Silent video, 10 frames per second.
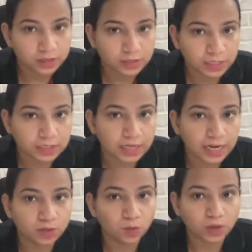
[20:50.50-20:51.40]

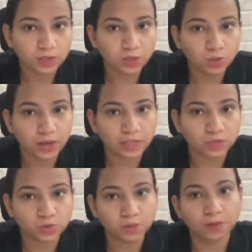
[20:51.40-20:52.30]
6912 s
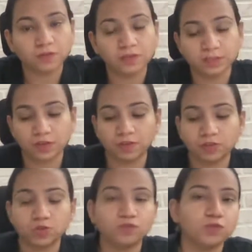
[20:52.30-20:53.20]
to the power
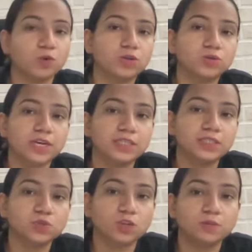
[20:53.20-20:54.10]
7. So if you want to write
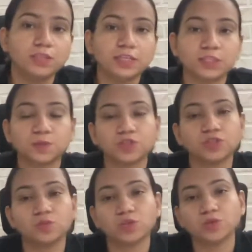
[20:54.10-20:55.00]
the solubility
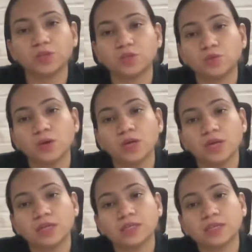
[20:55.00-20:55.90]
expression, what you can do?
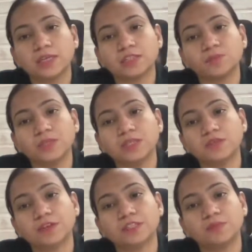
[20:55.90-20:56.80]
KSP
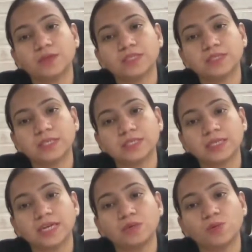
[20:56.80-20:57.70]
divided by
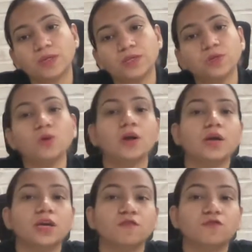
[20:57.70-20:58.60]
6912.
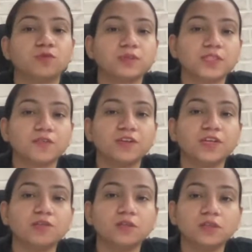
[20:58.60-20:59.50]
If 7
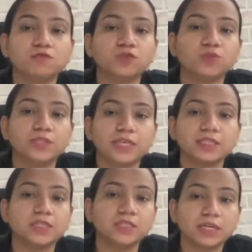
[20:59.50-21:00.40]
here, if you will
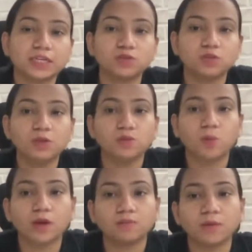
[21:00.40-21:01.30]
take this side, it will be
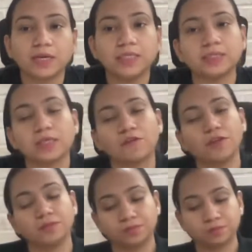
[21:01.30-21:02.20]
1 by
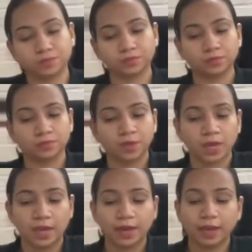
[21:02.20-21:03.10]
7.
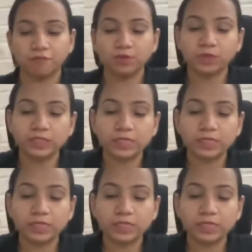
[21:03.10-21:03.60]
Everyone